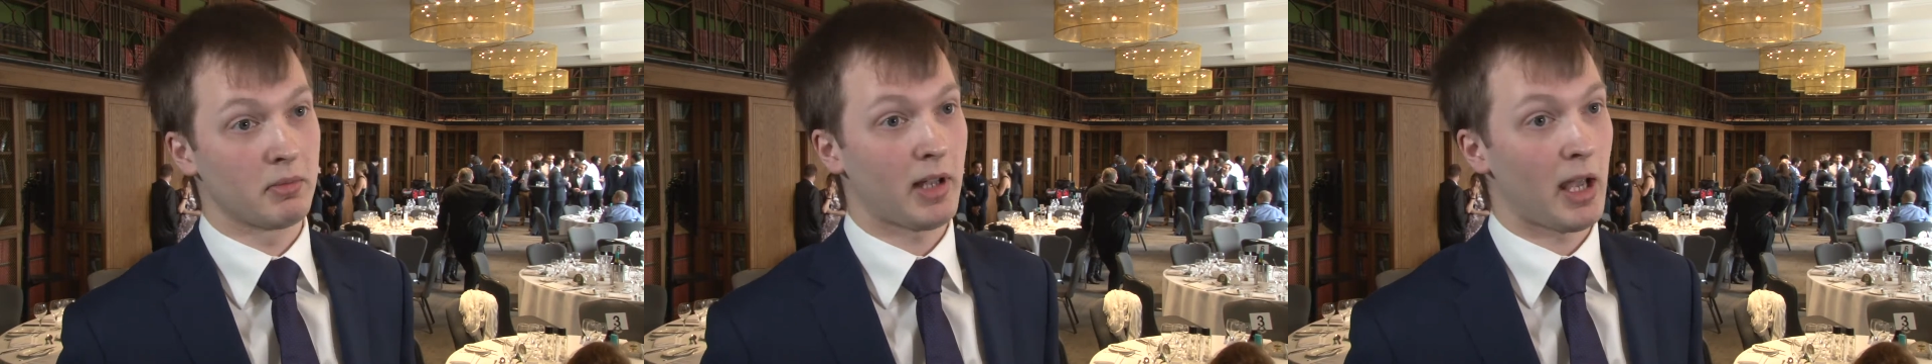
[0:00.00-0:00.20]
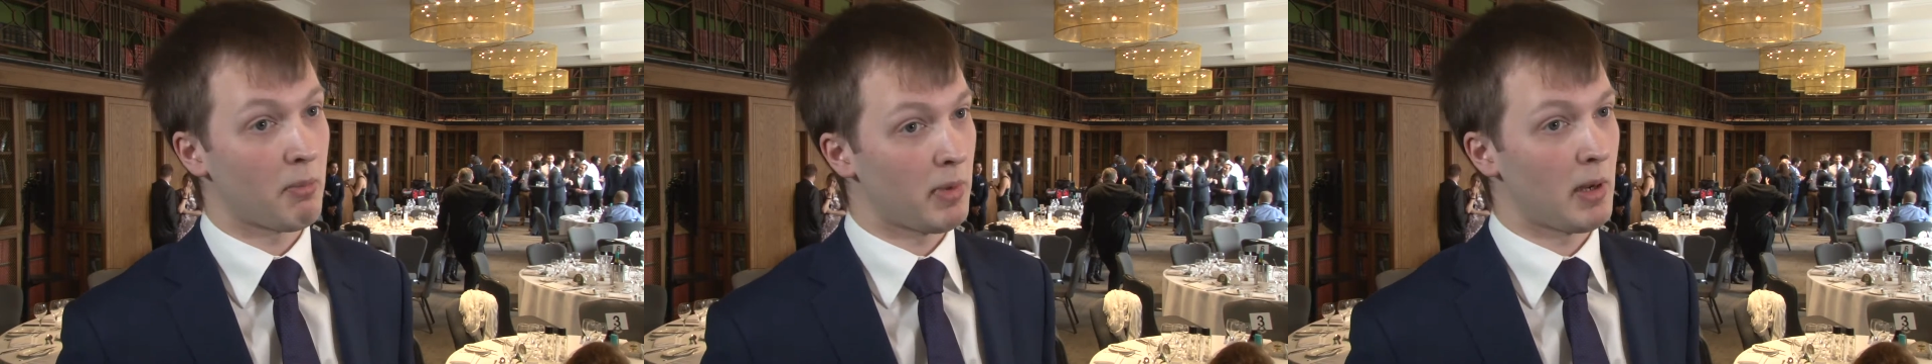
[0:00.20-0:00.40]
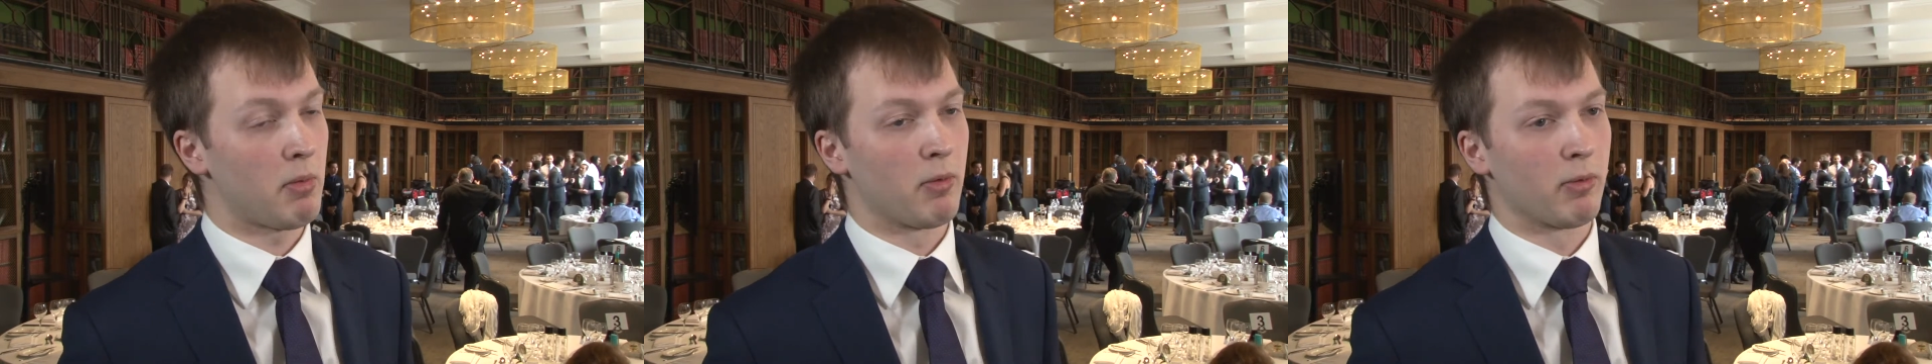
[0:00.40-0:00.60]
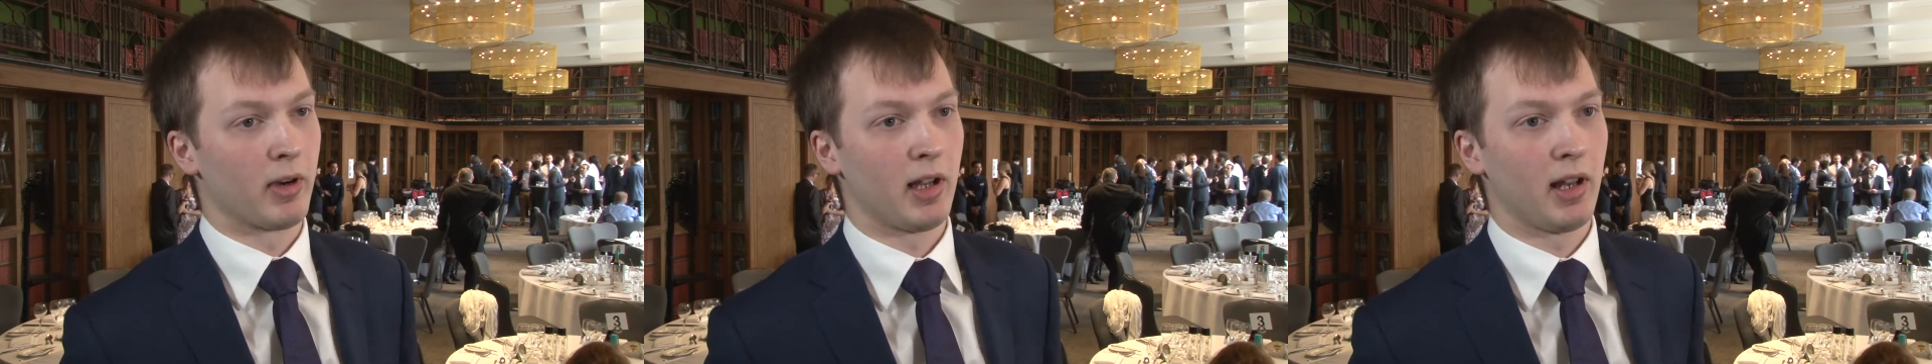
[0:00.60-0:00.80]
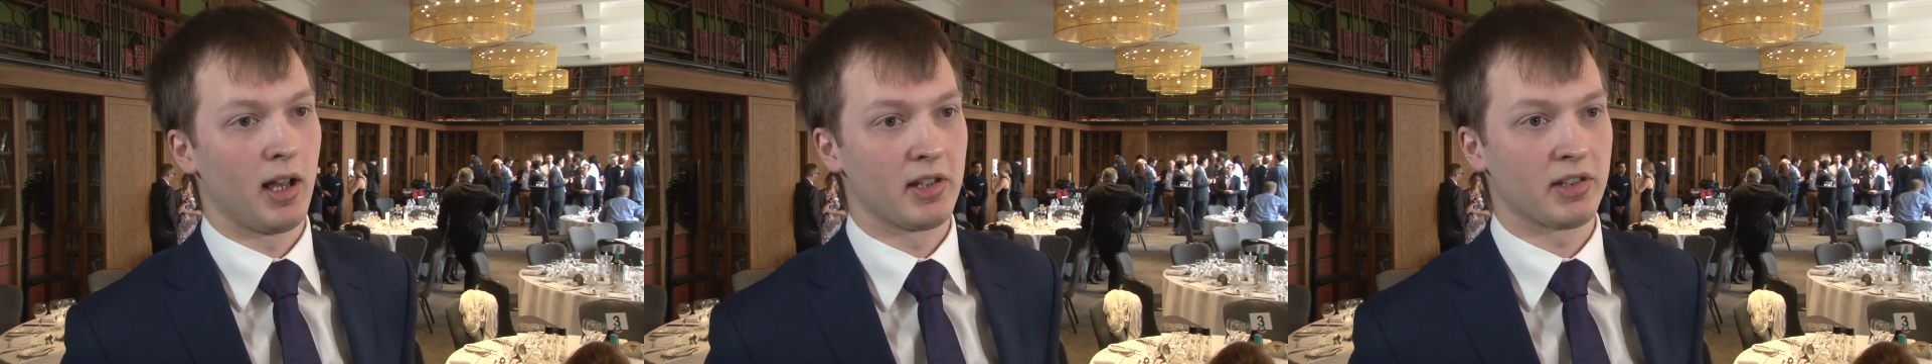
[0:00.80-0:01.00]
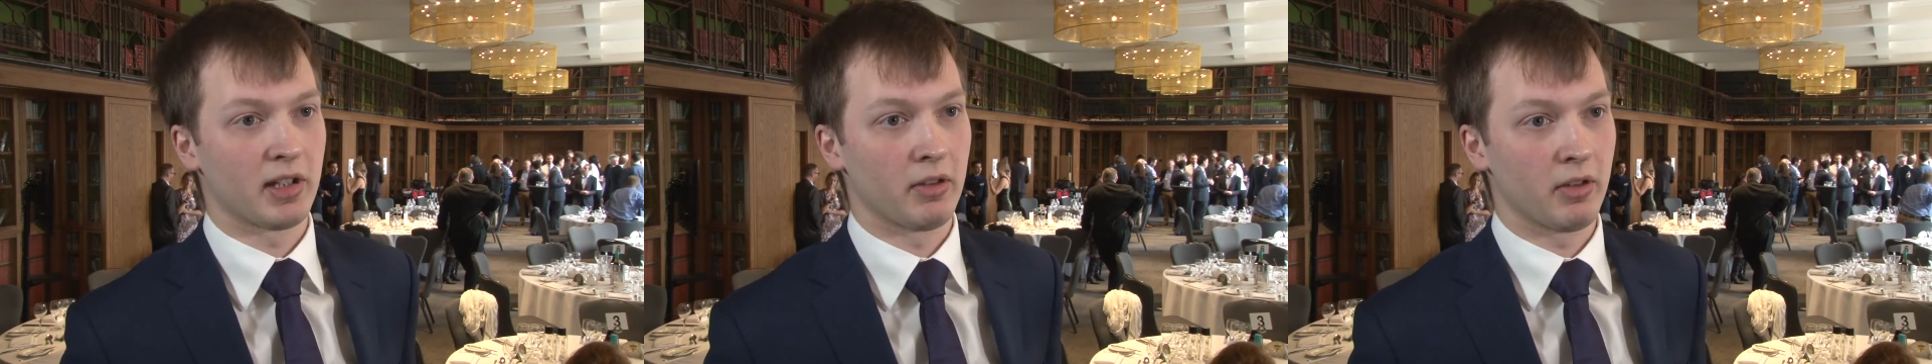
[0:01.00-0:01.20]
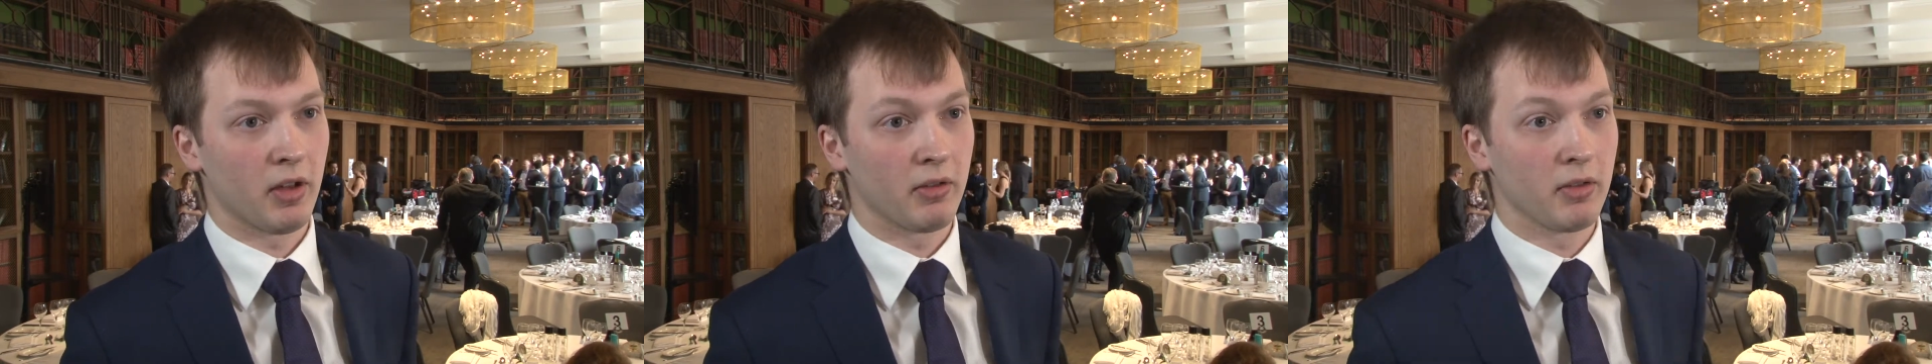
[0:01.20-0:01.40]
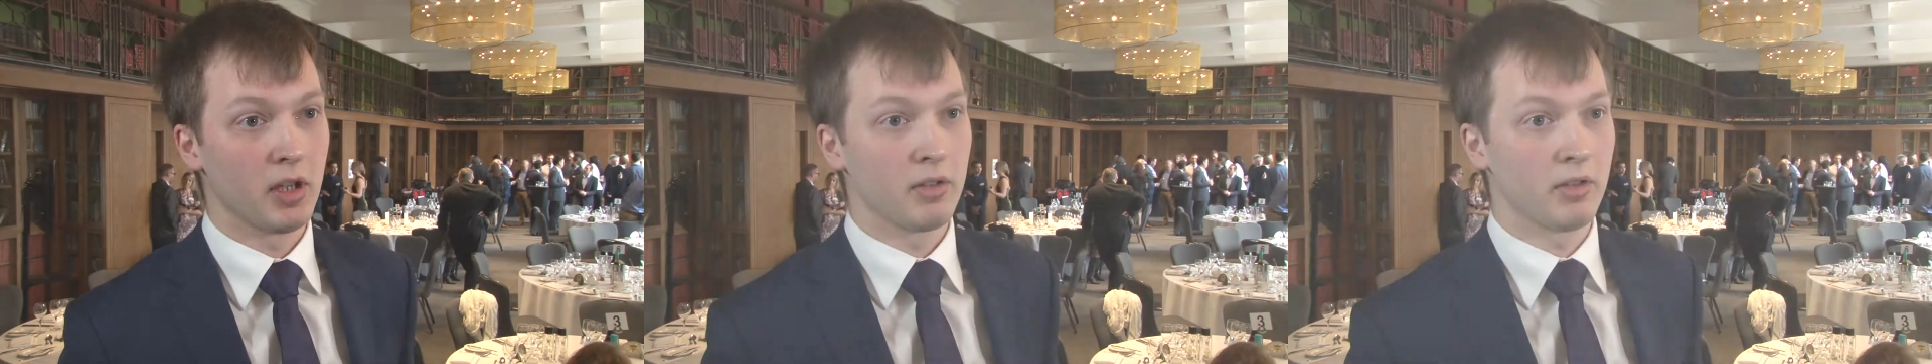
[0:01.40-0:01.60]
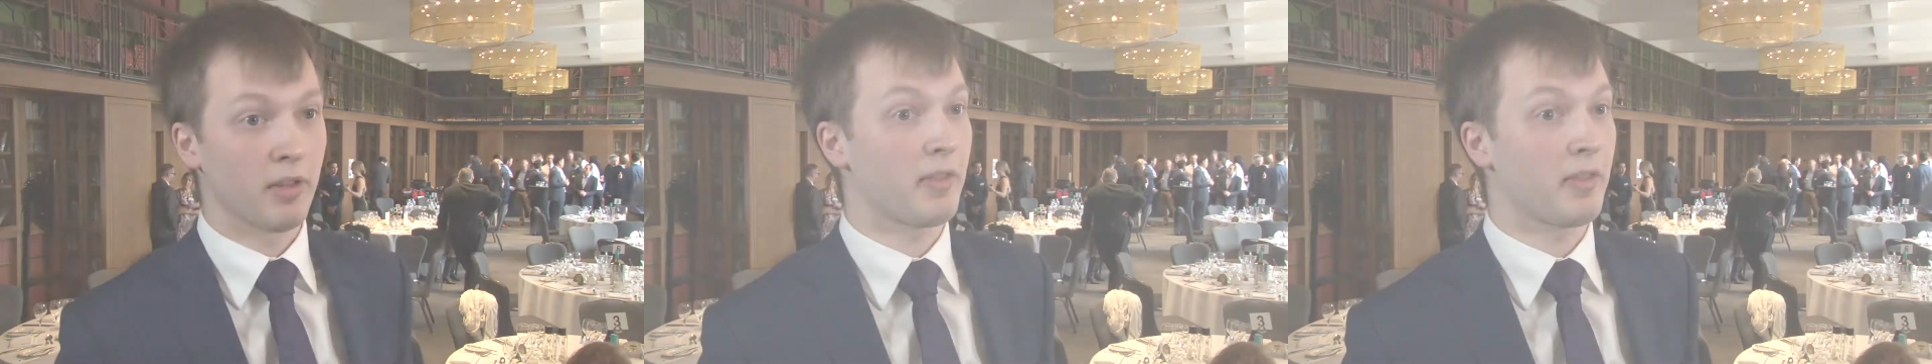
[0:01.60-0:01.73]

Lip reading: get people realizing that the